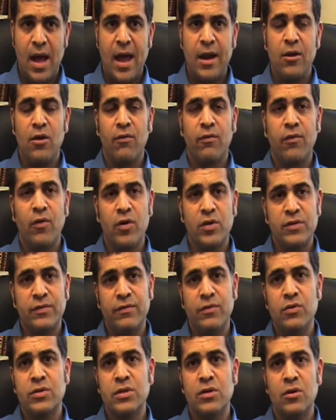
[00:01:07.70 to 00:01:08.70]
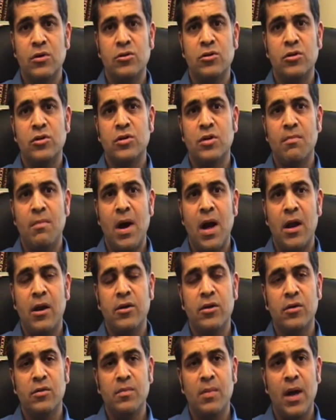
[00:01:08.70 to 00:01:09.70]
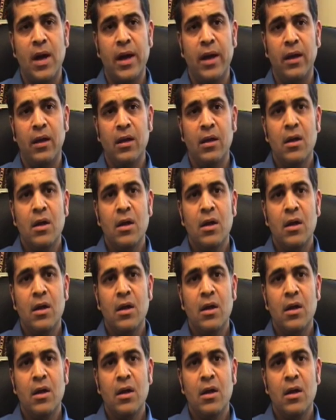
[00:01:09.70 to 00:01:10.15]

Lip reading: And your first few surgeries are monitored by